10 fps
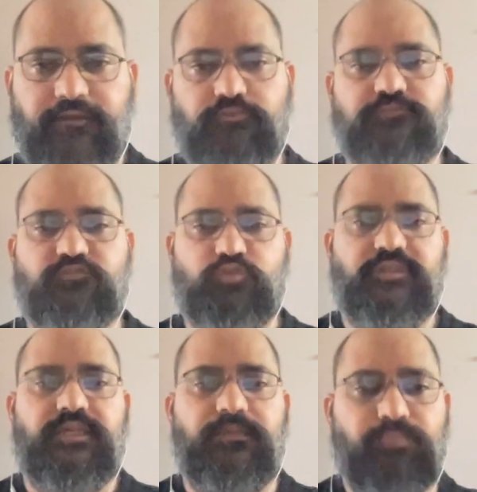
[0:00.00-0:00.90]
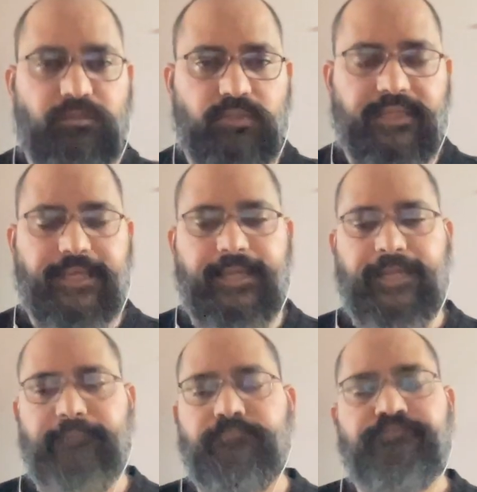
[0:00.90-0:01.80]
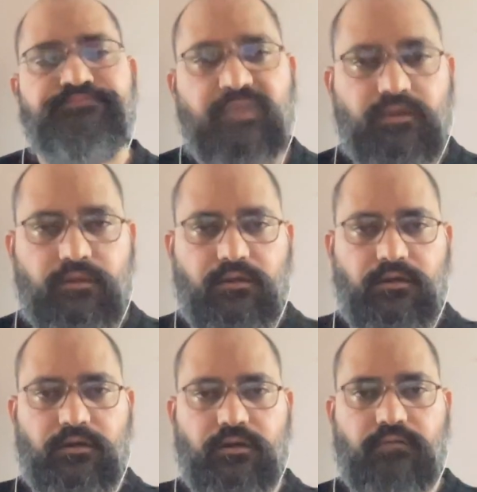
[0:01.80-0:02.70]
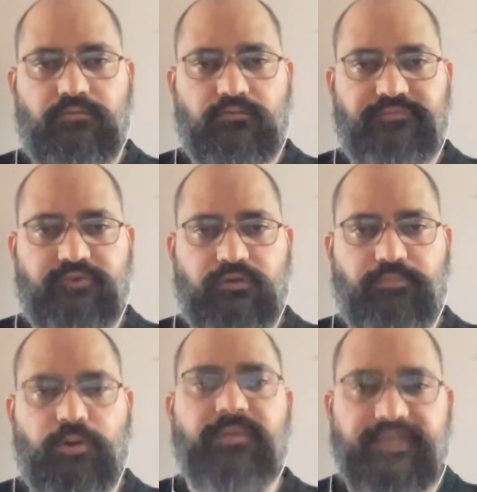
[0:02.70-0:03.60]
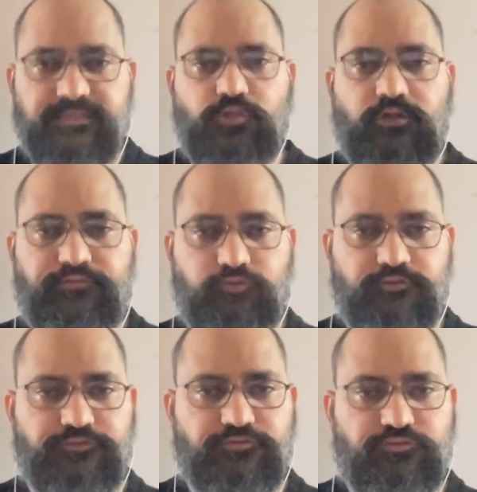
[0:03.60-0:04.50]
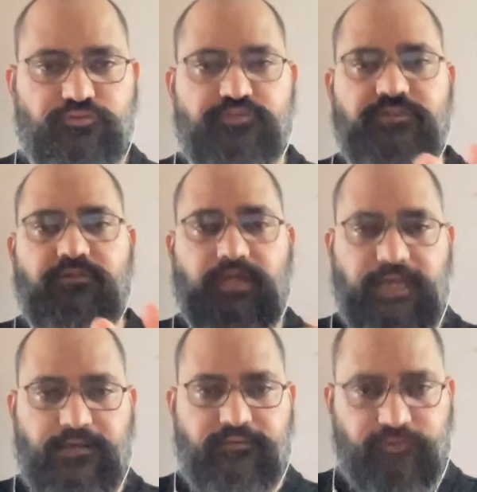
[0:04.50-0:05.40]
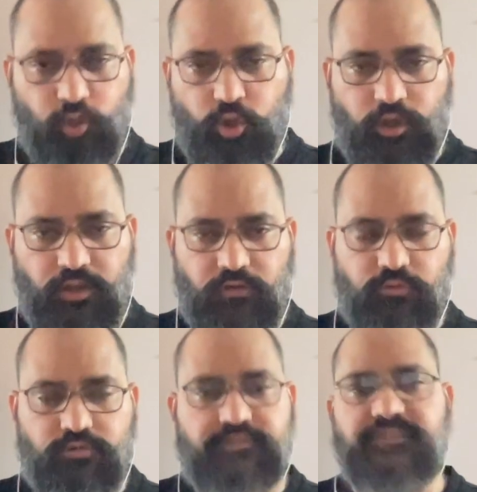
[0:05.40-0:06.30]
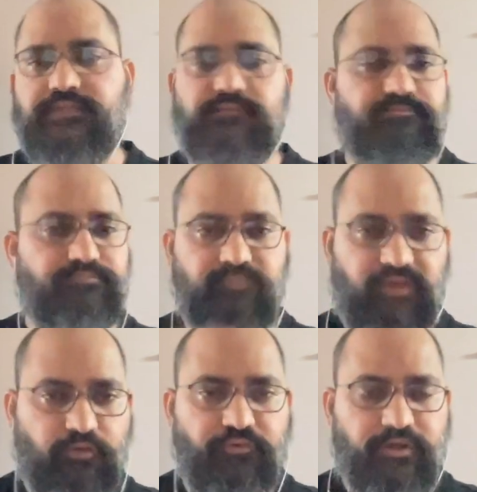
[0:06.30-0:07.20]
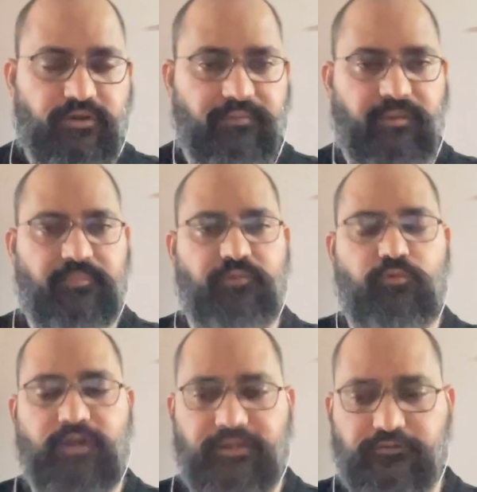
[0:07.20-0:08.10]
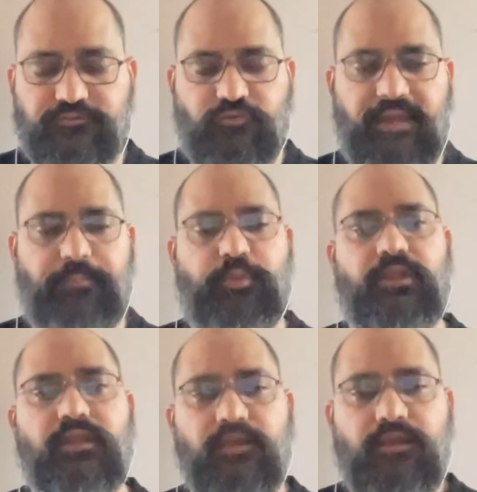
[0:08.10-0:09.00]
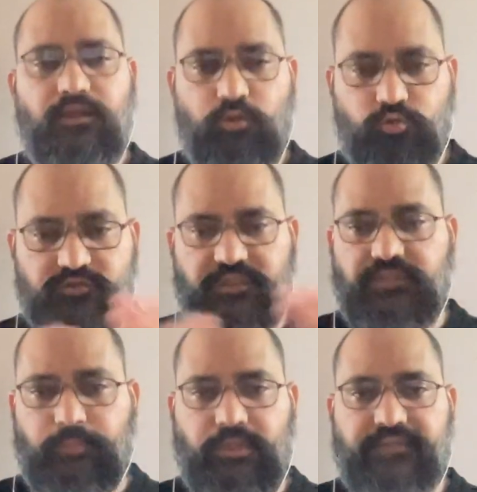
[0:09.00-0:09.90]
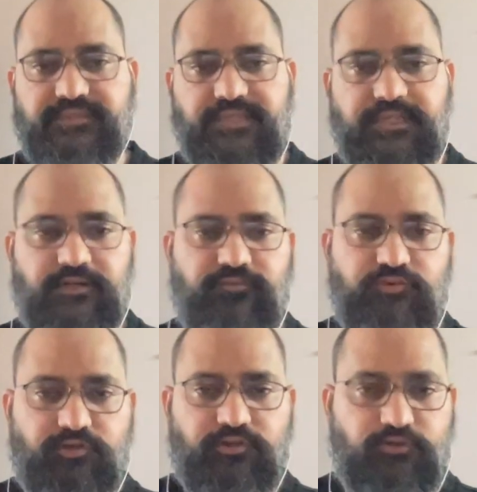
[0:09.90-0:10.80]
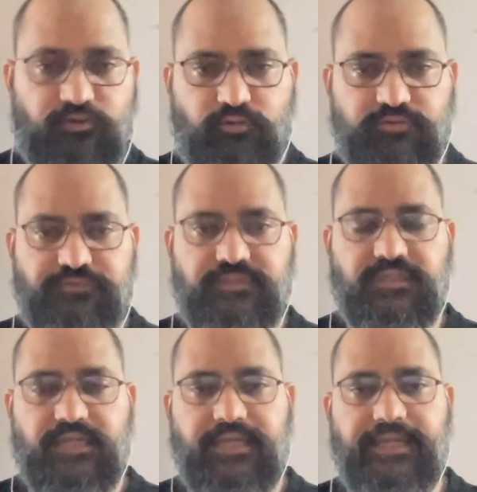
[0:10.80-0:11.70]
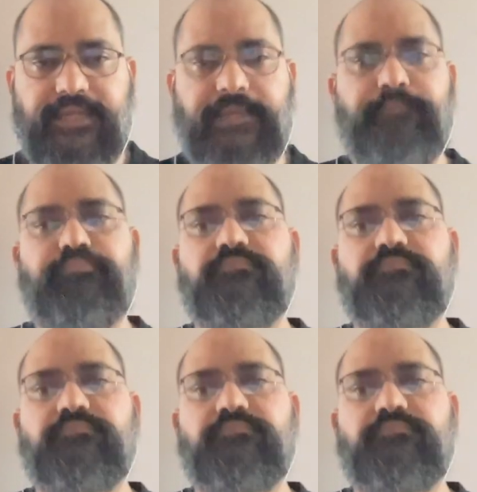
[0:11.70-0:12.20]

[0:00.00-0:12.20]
notes so the public can uh, public is not forced to use you know kind of torn notes and you know we remember what used to happen notes in the plastic cover or notes with the tape